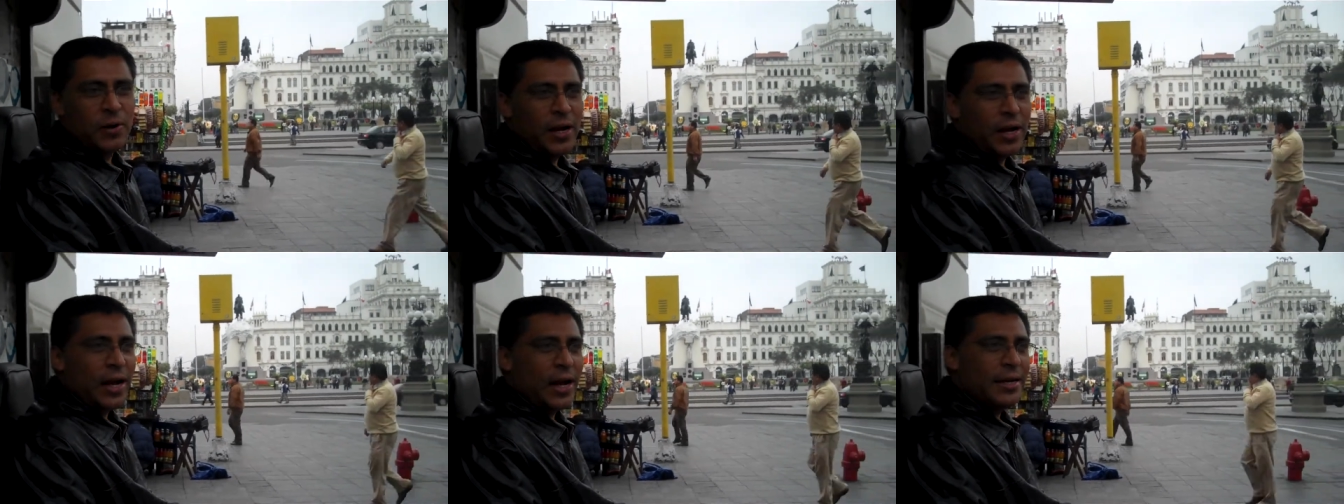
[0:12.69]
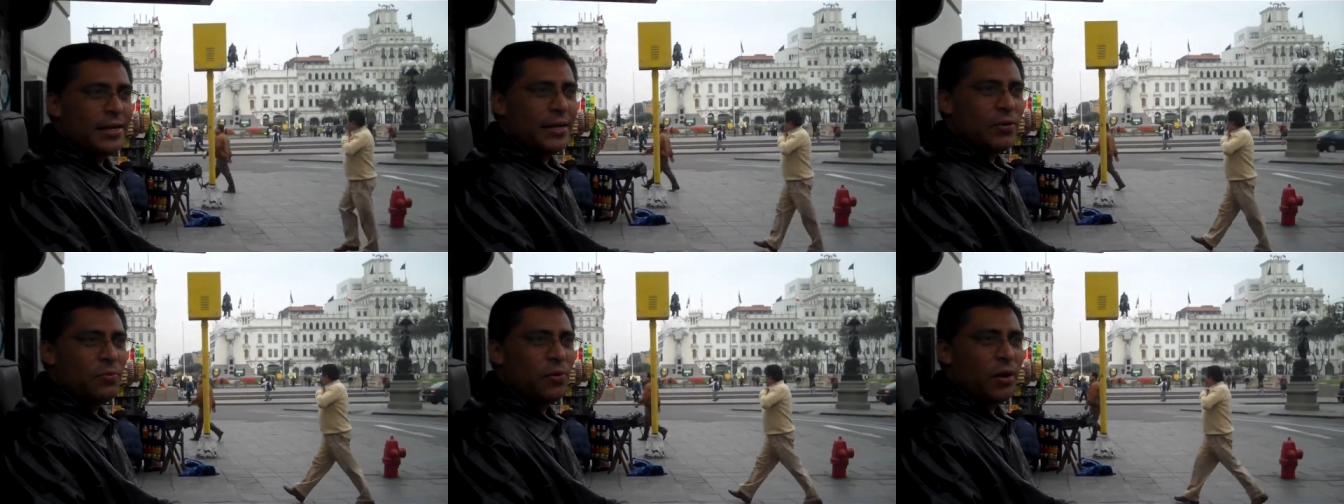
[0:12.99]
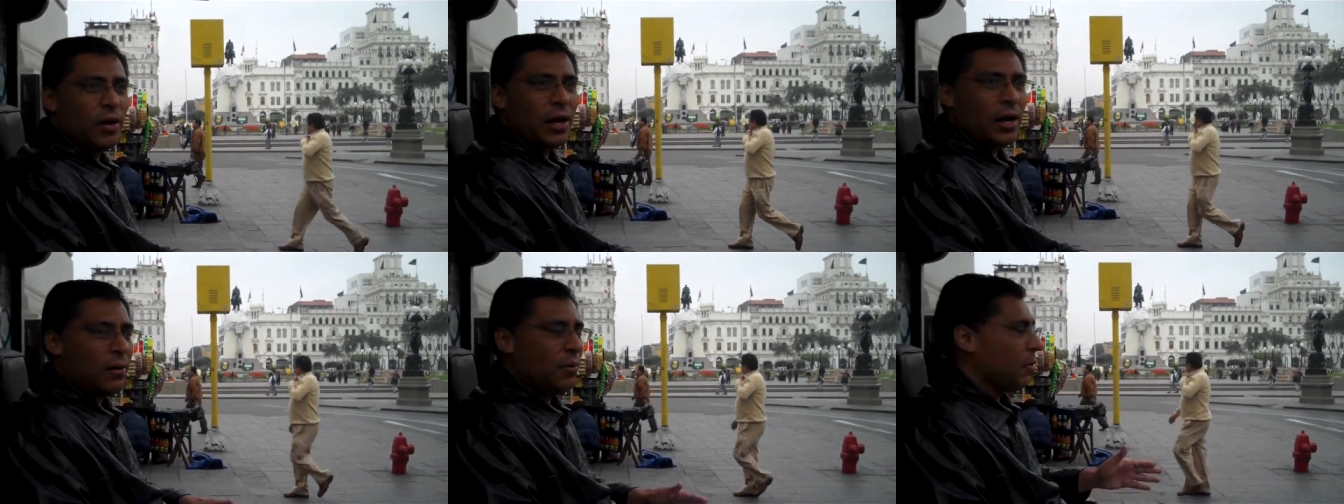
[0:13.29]
but I did
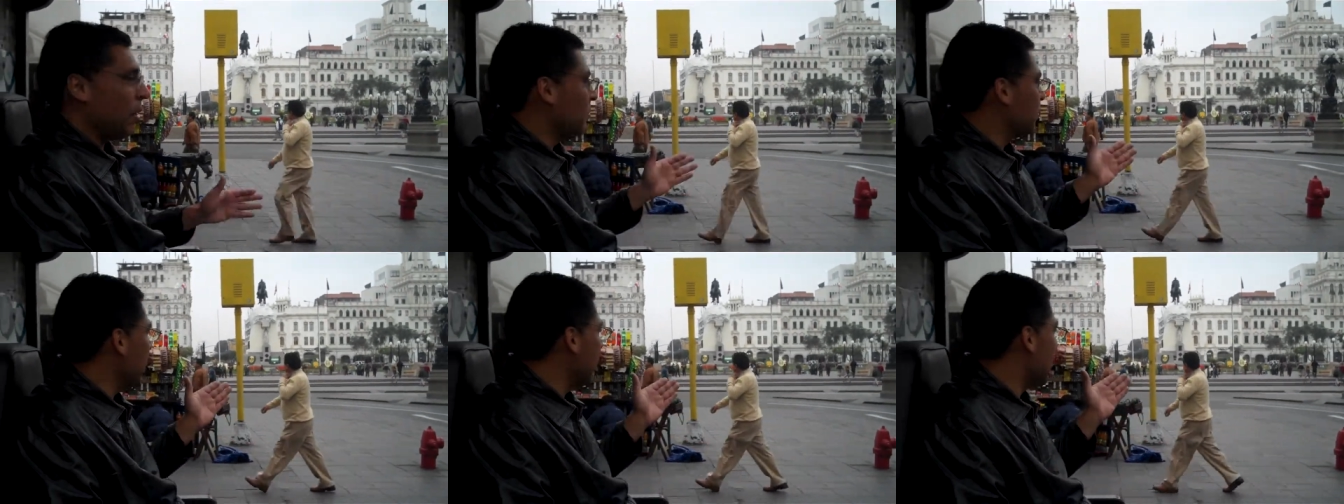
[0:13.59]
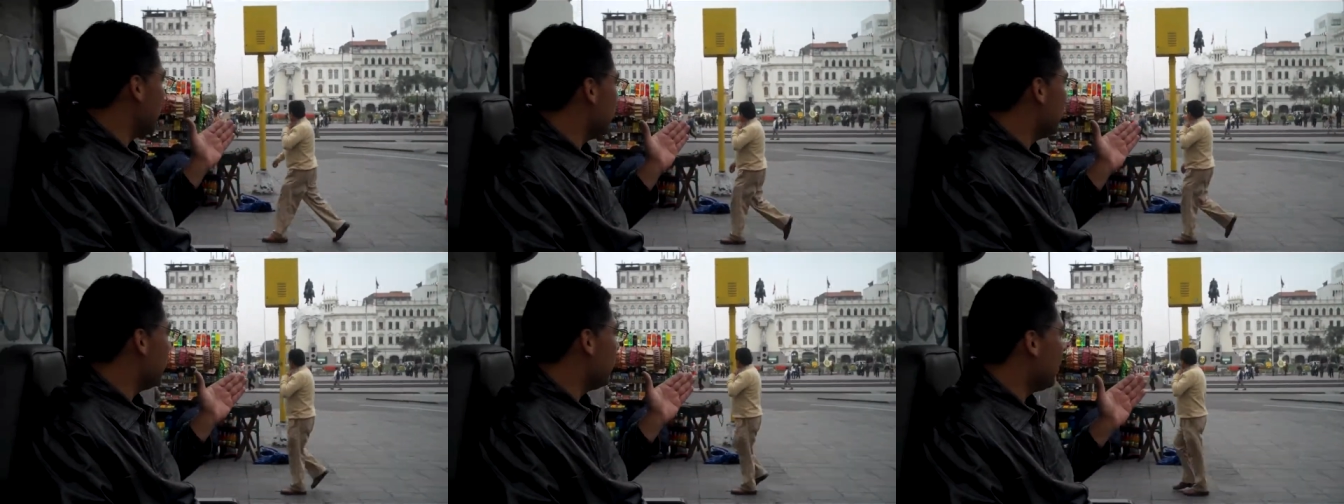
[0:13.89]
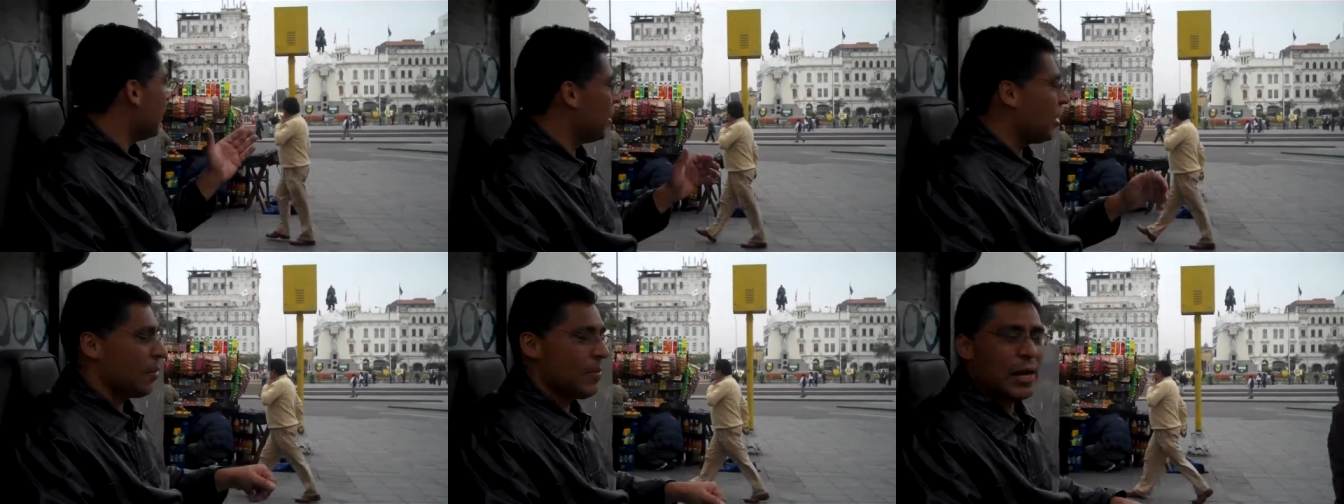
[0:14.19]
want,
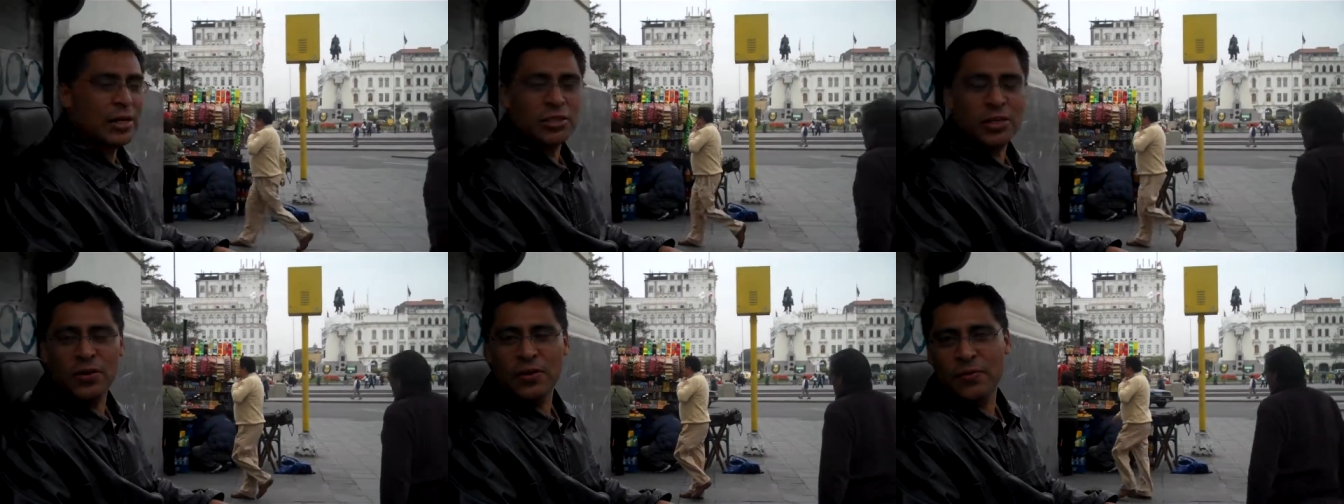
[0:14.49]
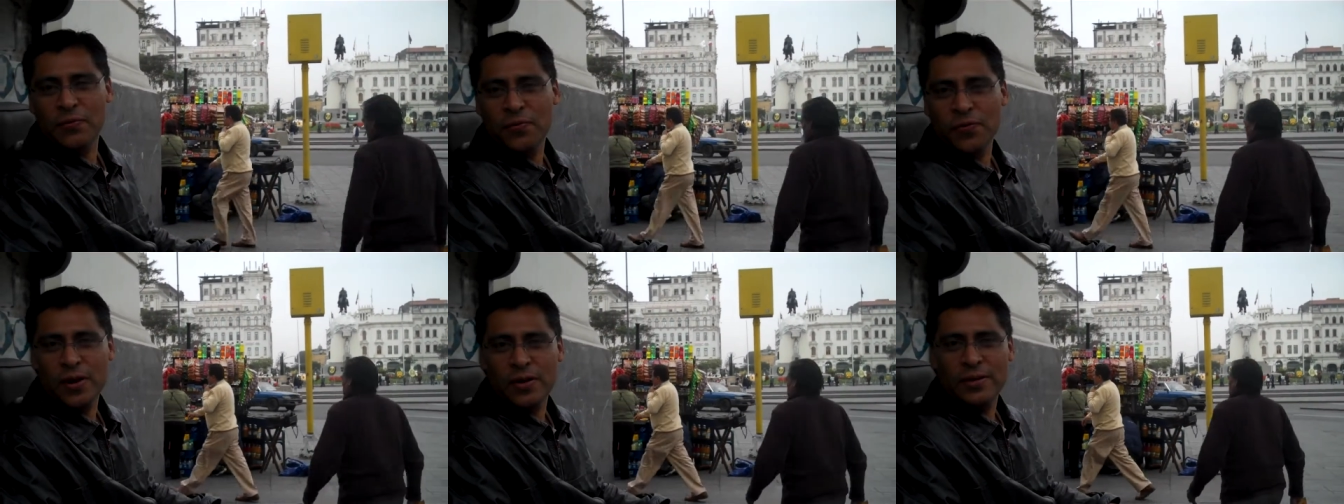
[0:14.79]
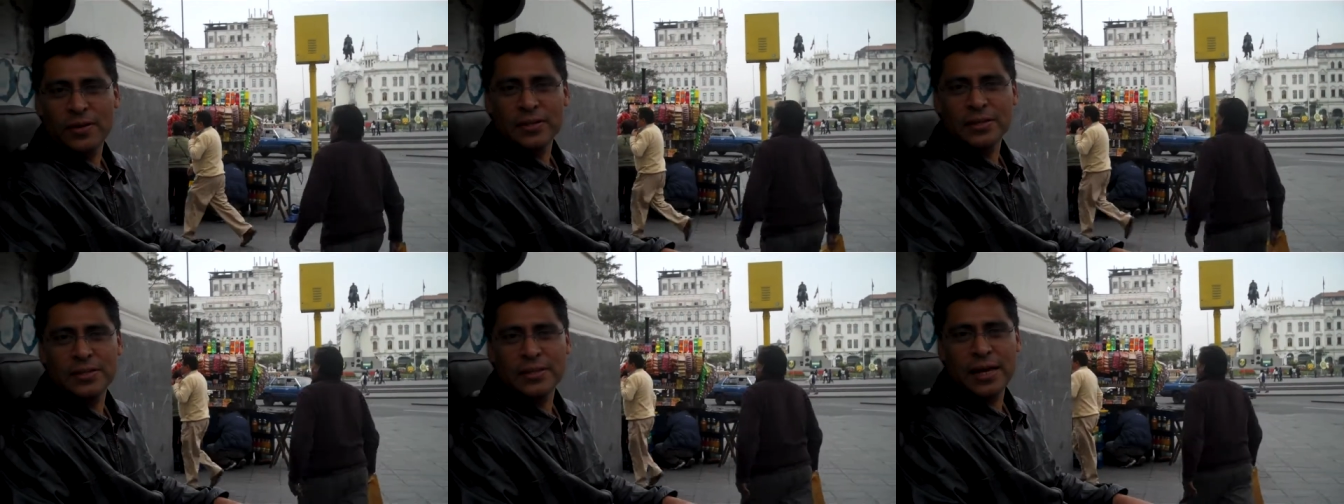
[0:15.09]
I'm actually in
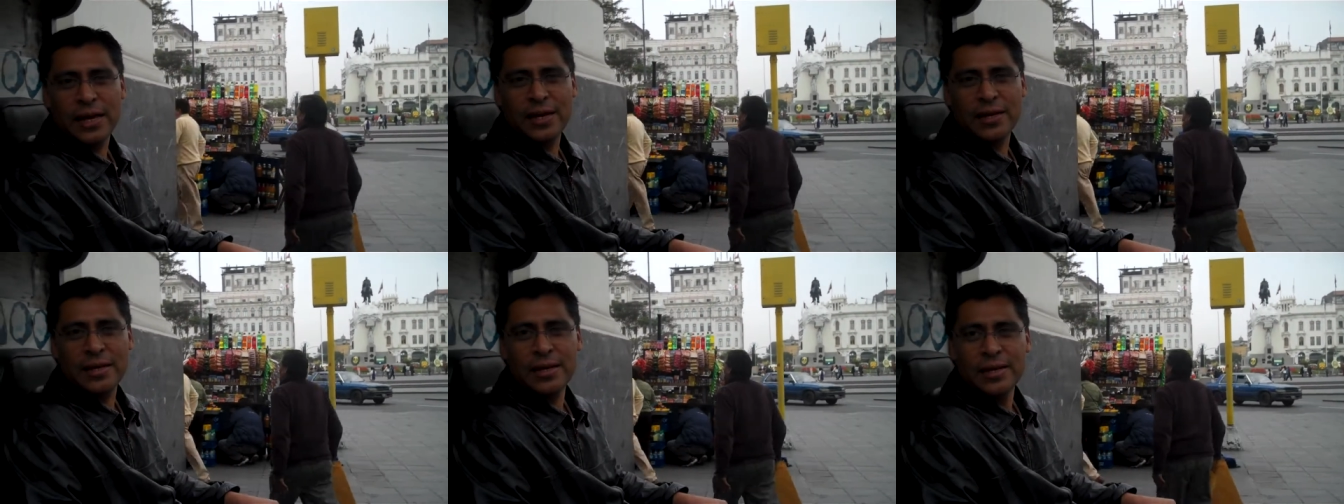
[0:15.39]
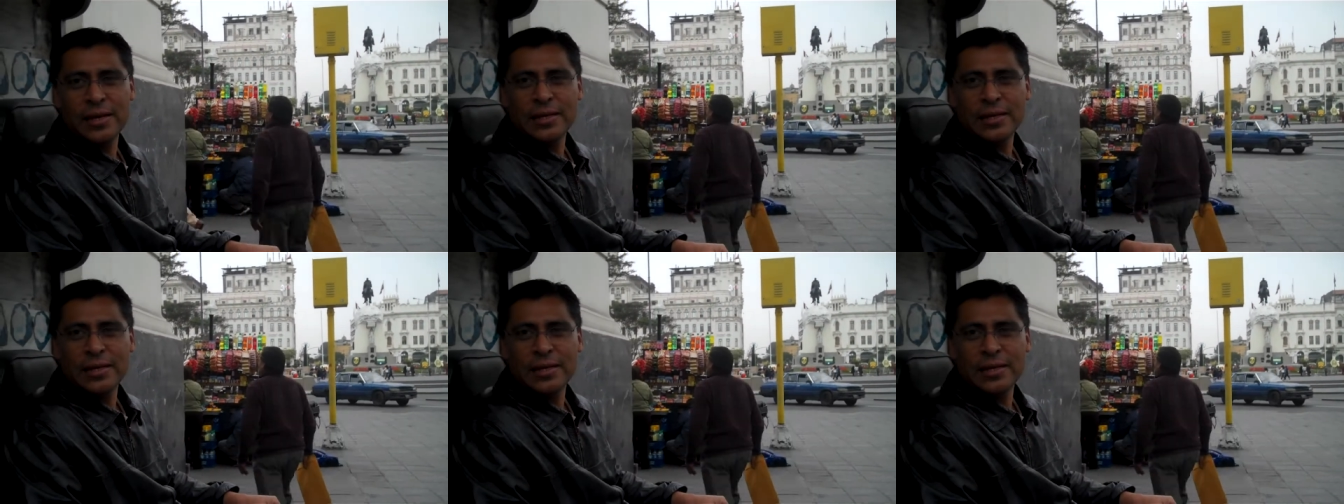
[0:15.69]
front of the San